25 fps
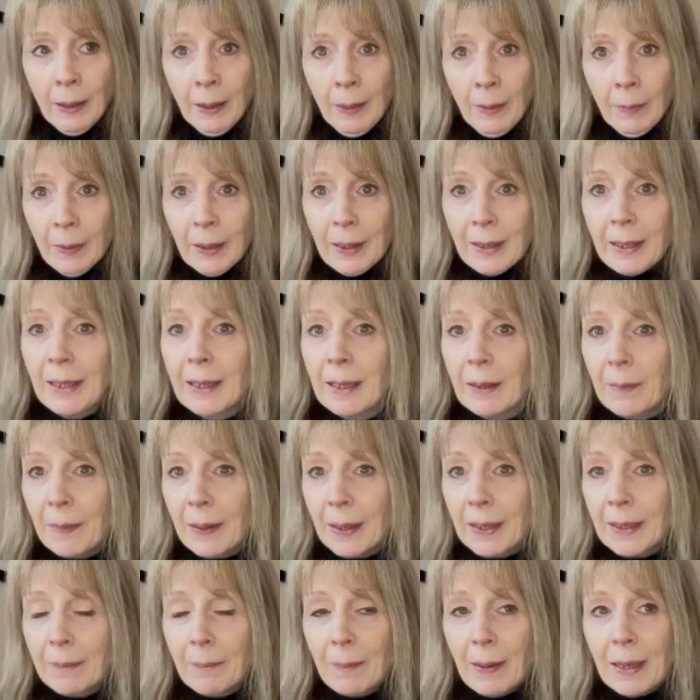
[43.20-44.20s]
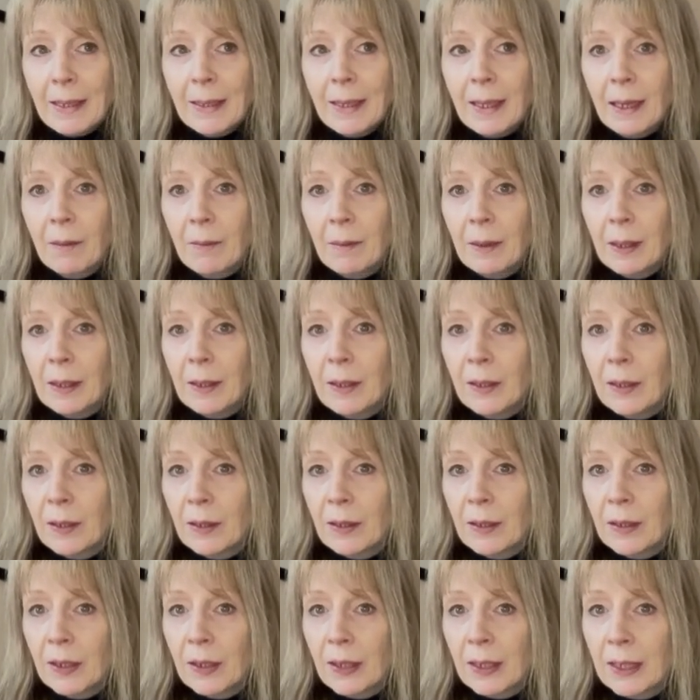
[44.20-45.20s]
but I think the best thing we can do
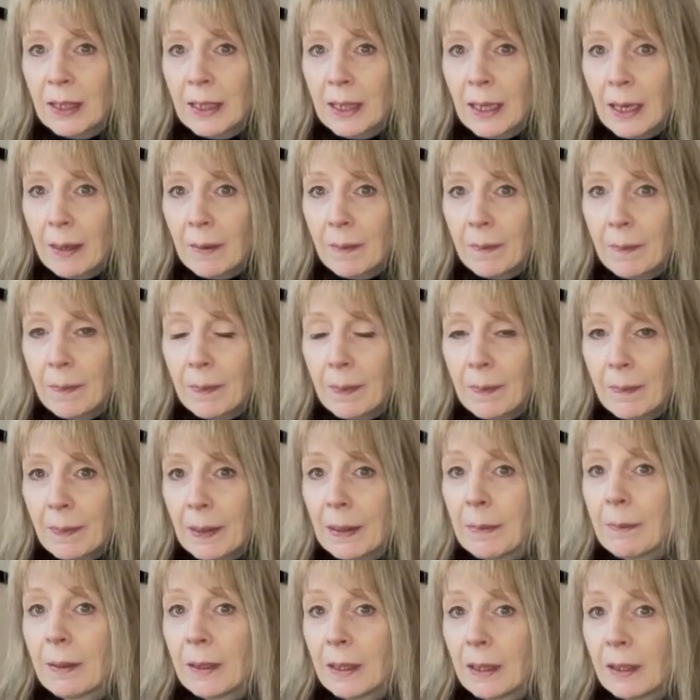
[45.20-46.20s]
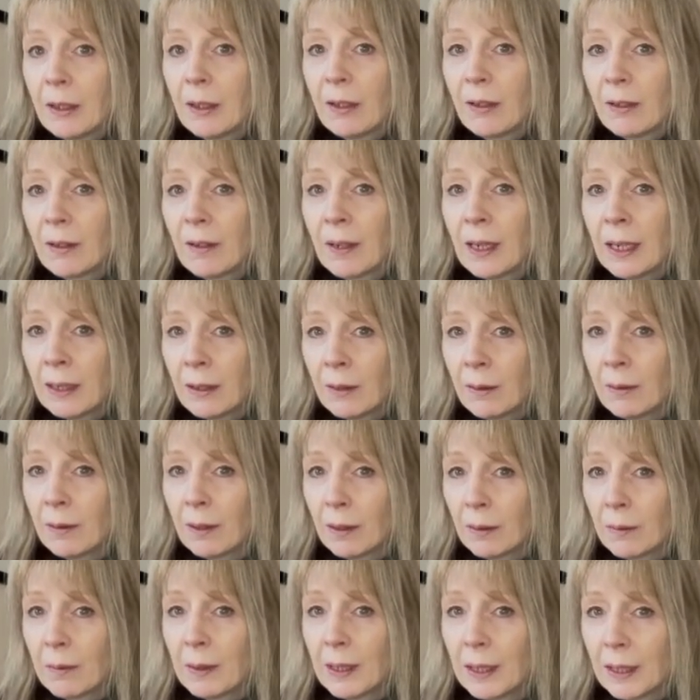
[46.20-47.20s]
is just let people in Ukraine know
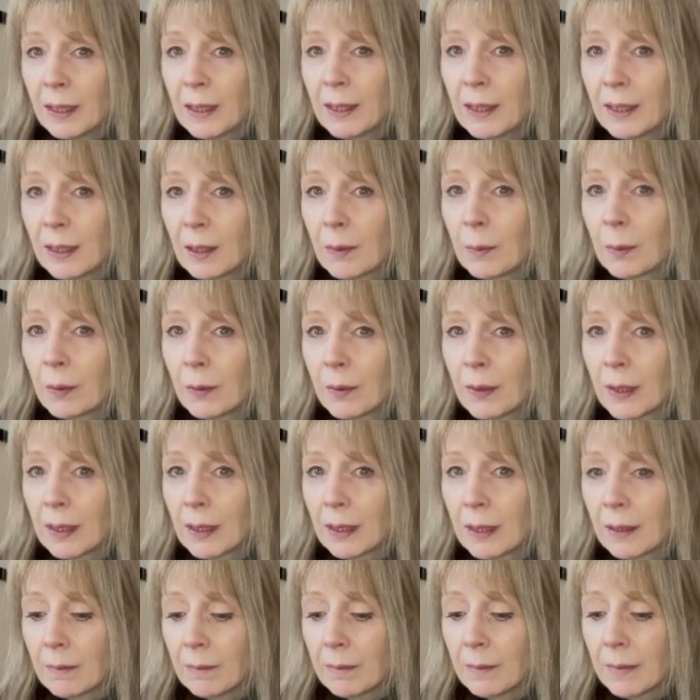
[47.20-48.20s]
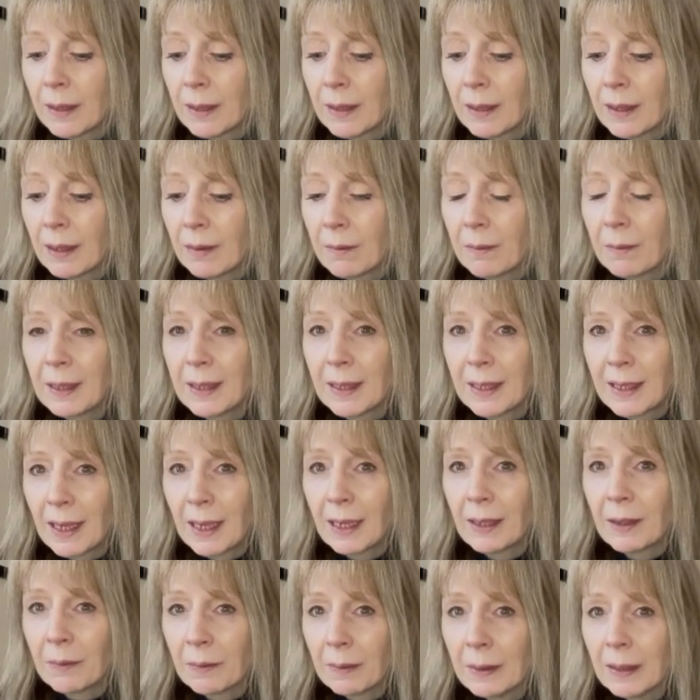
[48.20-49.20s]
that we are supporting them and that we
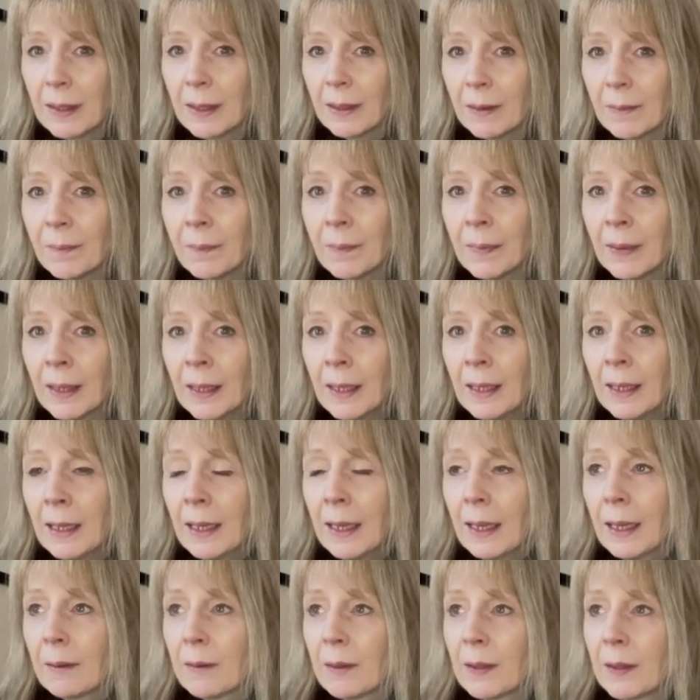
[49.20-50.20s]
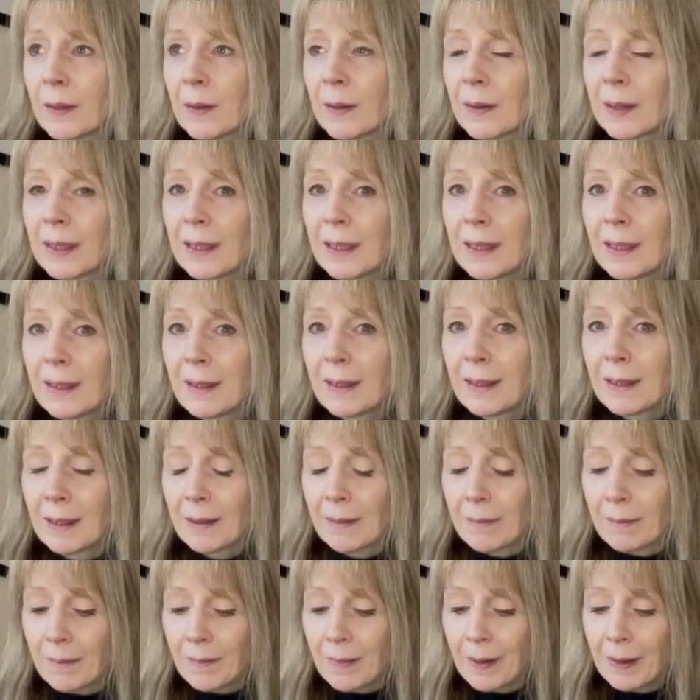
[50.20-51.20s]
stand with them. I was talking to
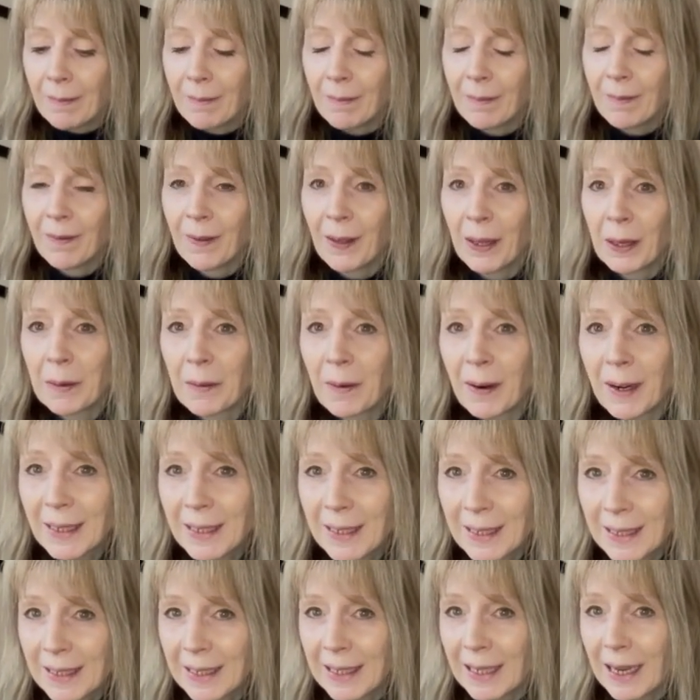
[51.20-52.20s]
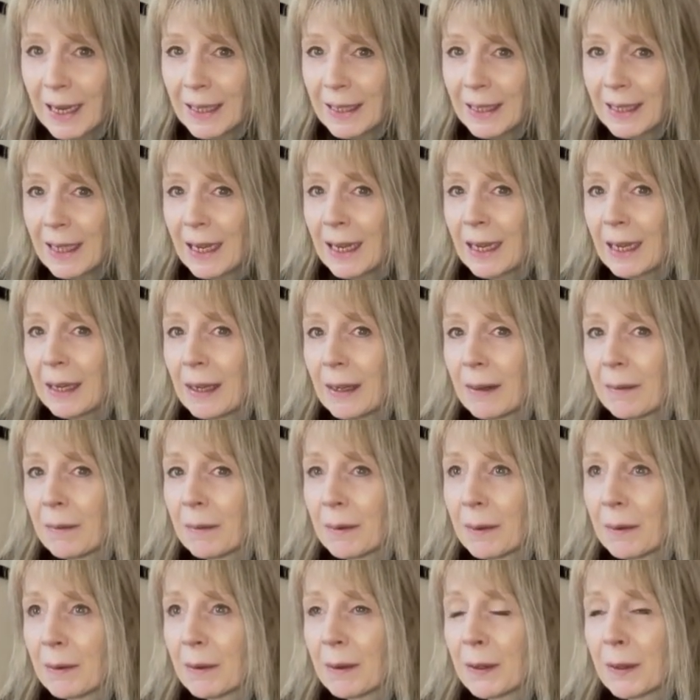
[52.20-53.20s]
some fellow artists last night, and
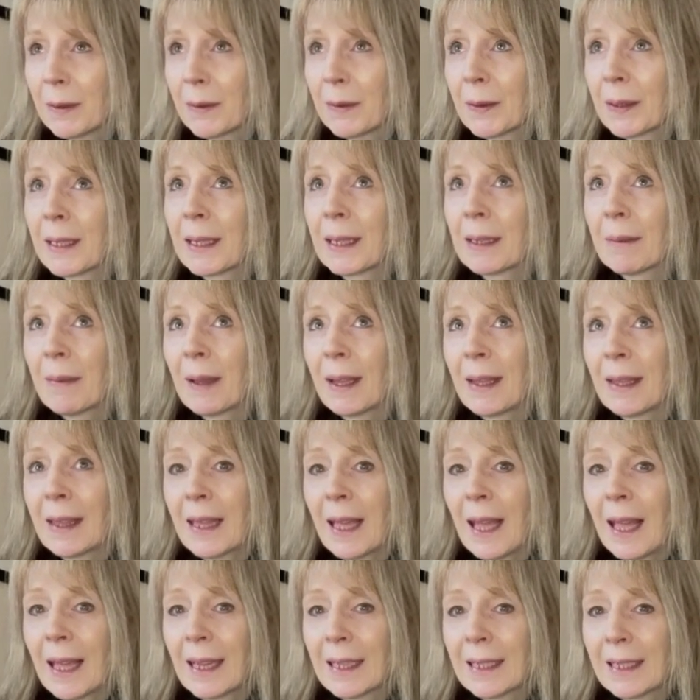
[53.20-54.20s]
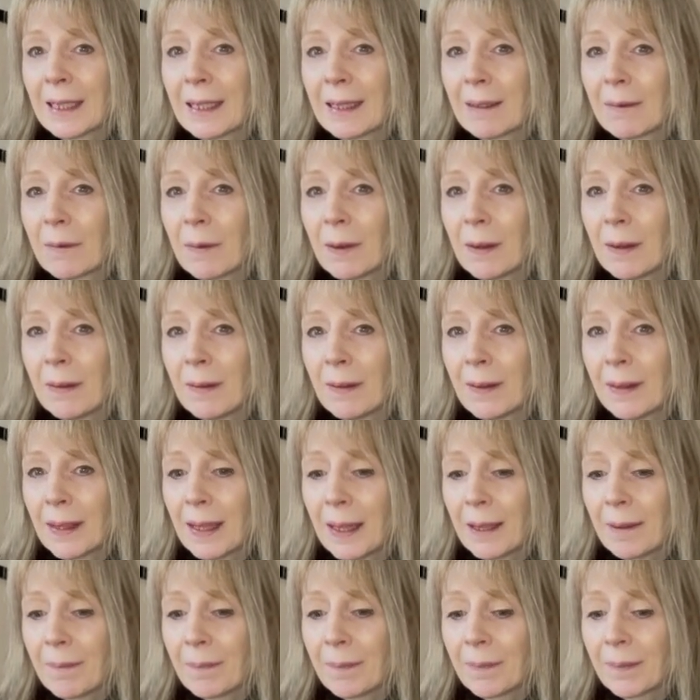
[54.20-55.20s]
we were talking about that, and one of
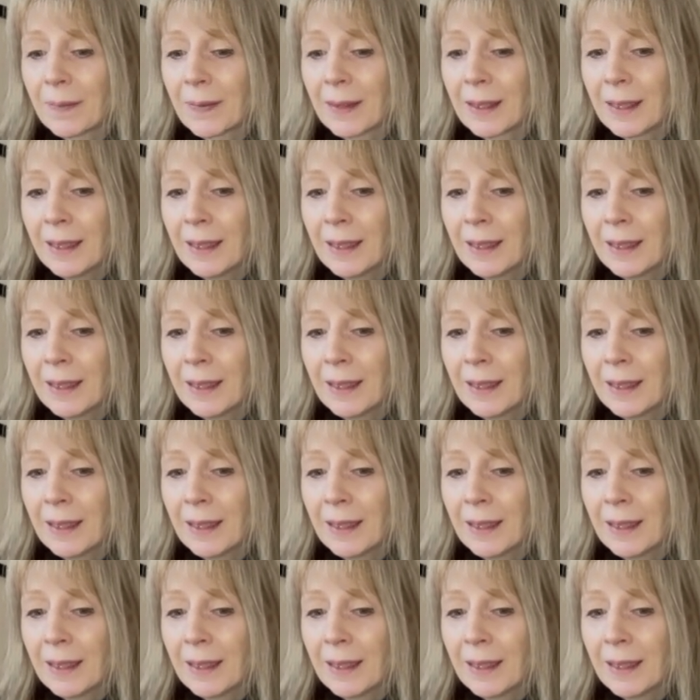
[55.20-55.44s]
them,